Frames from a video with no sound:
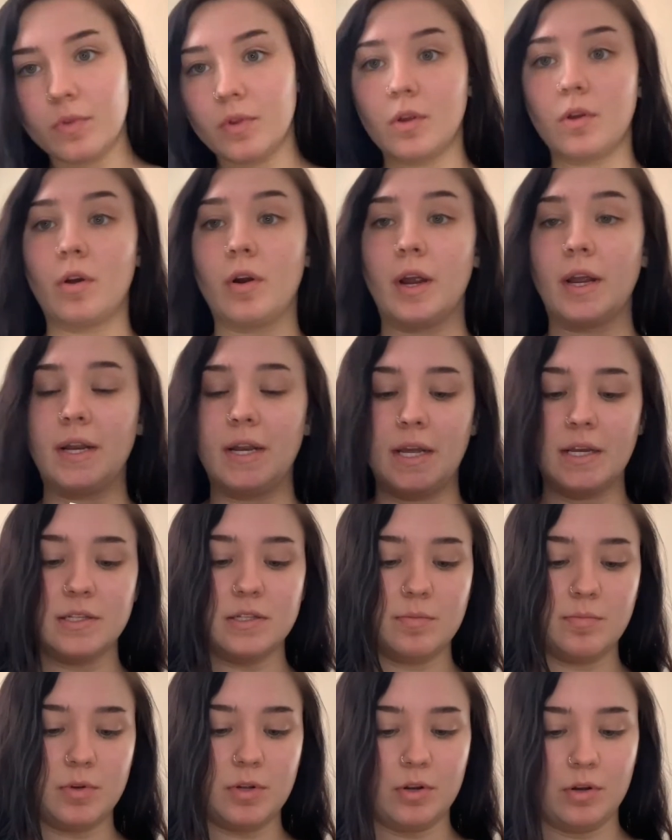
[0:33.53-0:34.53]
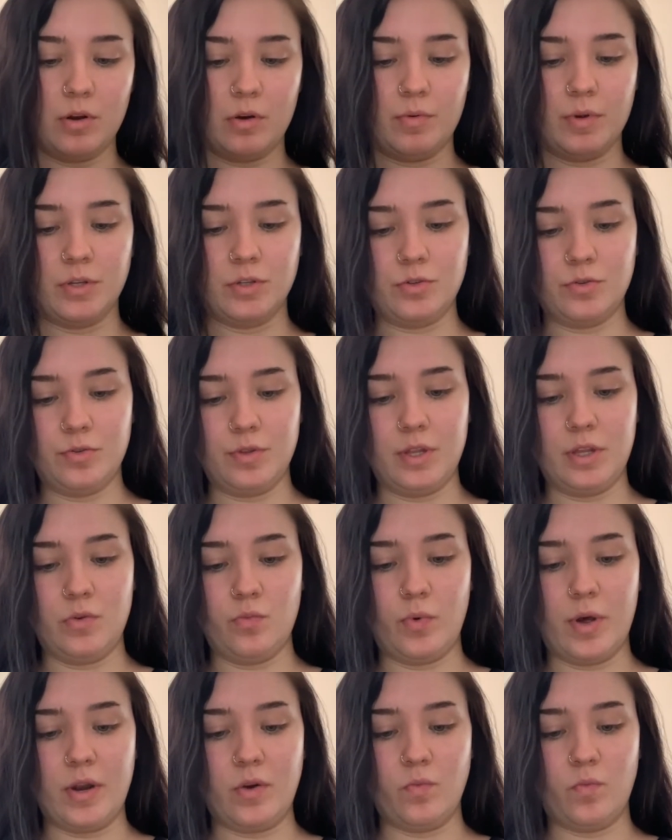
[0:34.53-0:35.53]
All right, next I'm gonna go into the
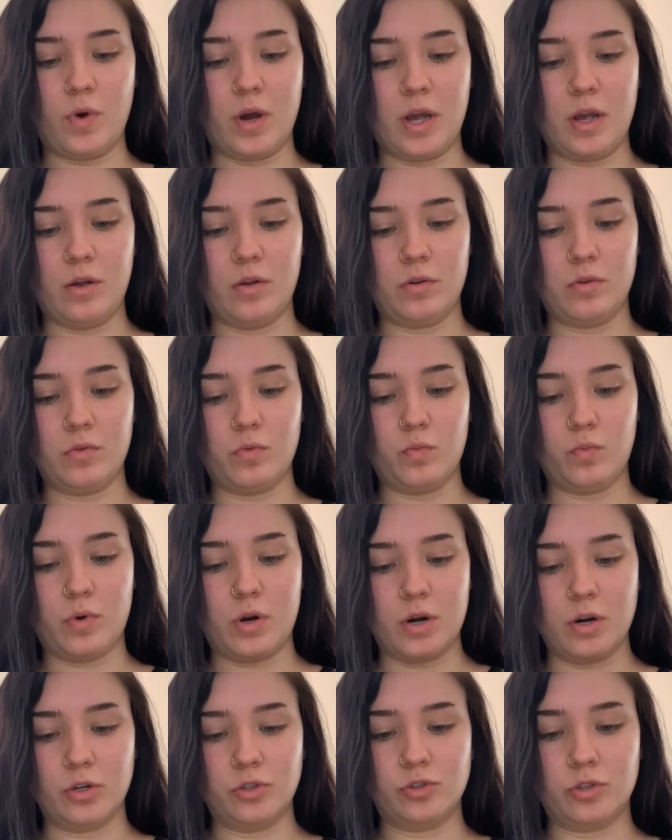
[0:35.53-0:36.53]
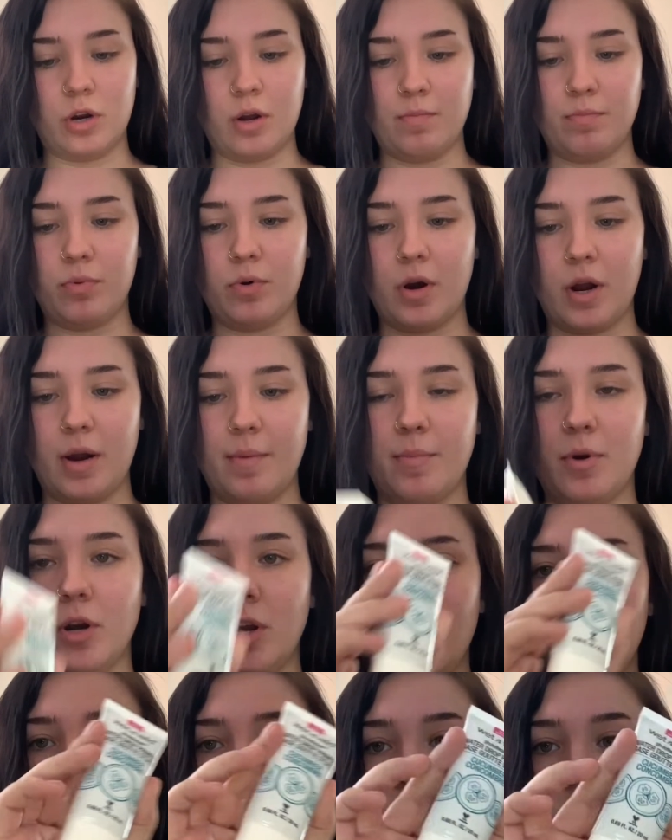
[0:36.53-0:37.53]
Wet n Wild Water Drop Primer
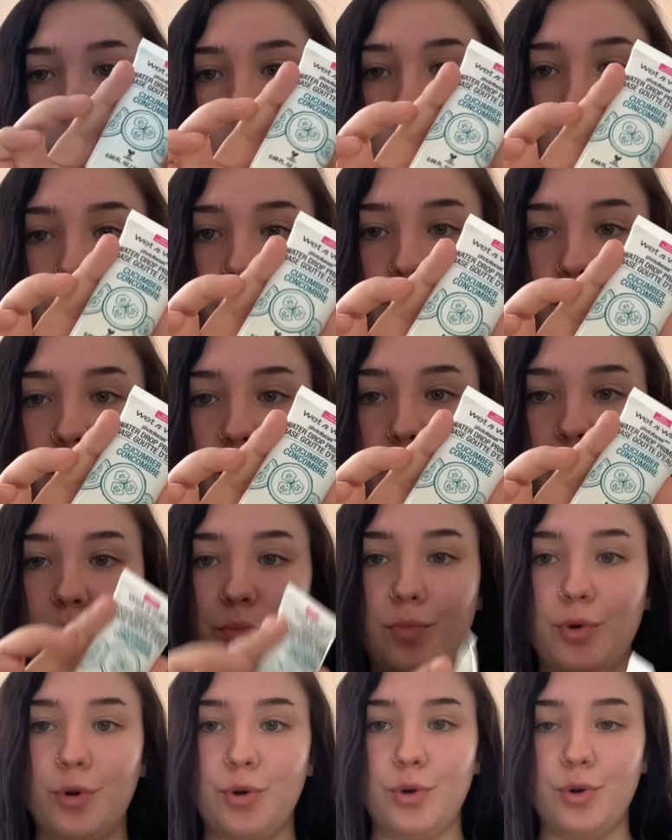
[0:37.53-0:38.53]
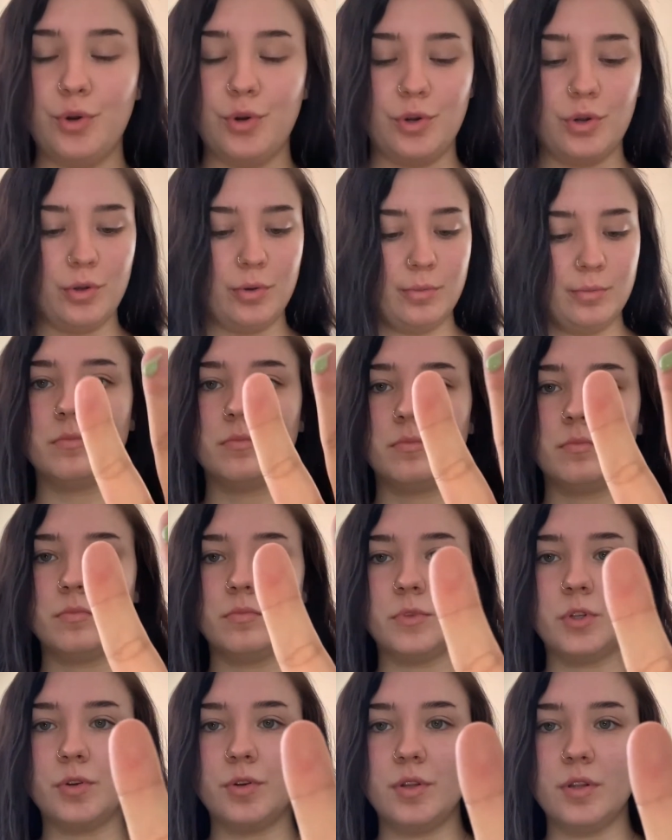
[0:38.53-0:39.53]
in Cucumber.
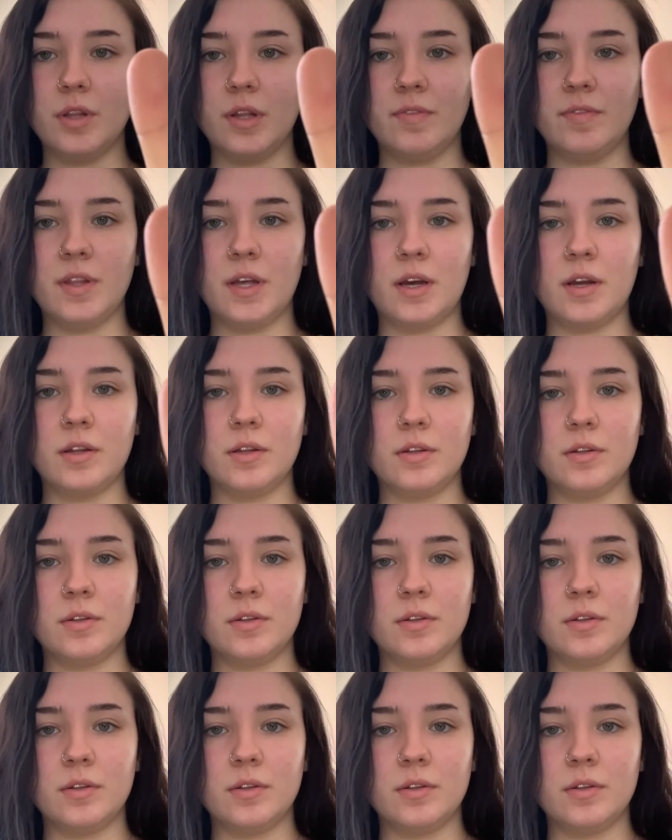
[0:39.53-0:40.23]
Don't you love that?